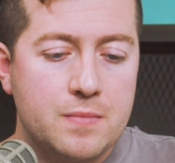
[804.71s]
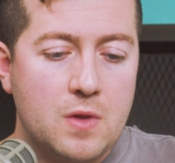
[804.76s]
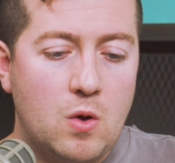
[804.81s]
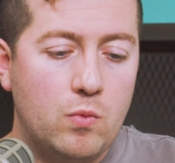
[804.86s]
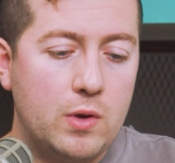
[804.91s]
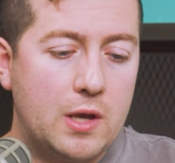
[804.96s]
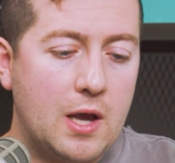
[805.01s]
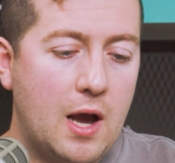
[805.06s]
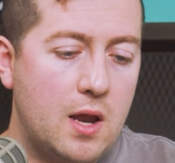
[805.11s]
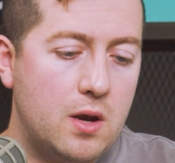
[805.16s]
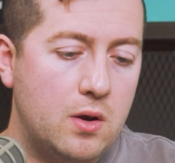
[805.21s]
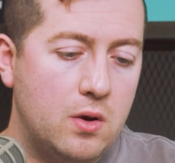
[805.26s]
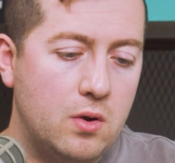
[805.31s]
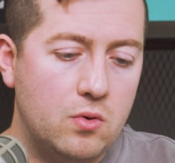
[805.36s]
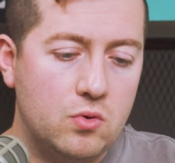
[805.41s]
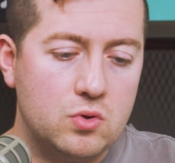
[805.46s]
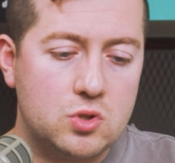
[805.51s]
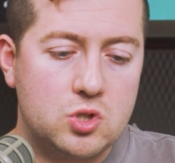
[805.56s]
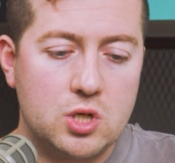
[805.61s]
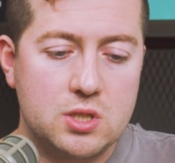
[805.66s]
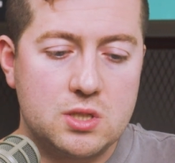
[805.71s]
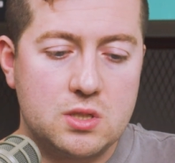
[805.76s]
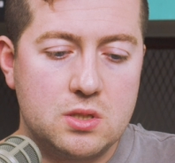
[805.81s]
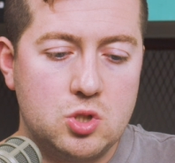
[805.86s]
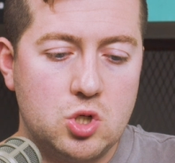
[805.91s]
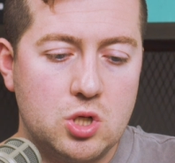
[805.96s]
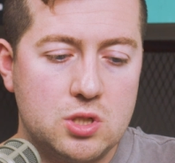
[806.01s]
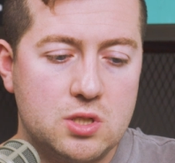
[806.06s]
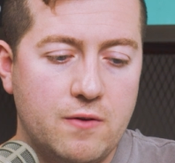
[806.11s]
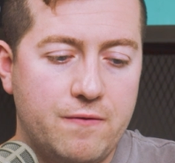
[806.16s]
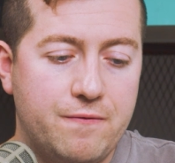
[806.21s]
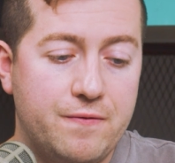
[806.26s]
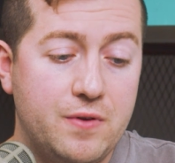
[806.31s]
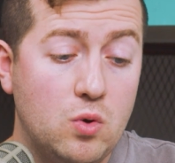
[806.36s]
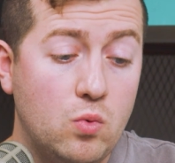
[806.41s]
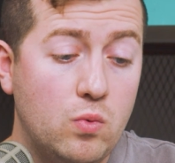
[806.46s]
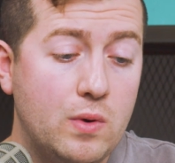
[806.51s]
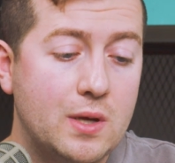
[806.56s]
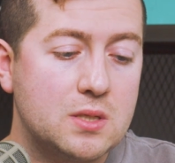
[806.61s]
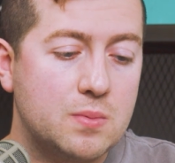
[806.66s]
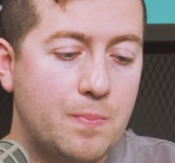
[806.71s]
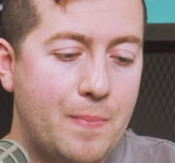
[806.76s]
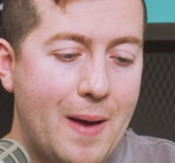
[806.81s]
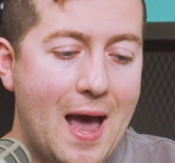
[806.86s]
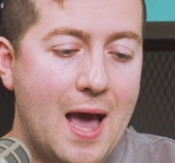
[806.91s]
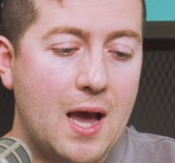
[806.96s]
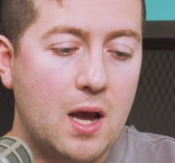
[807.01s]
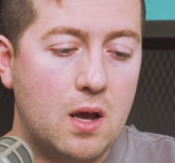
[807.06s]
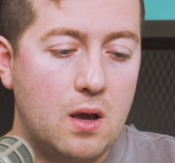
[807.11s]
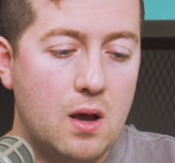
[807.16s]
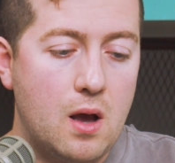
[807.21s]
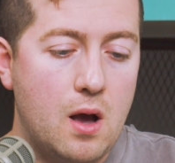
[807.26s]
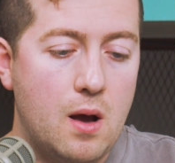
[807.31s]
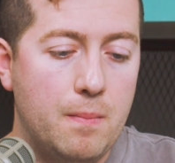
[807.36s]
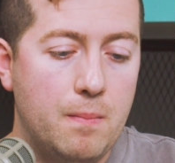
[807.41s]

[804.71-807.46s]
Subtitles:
we got news just a few weeks back,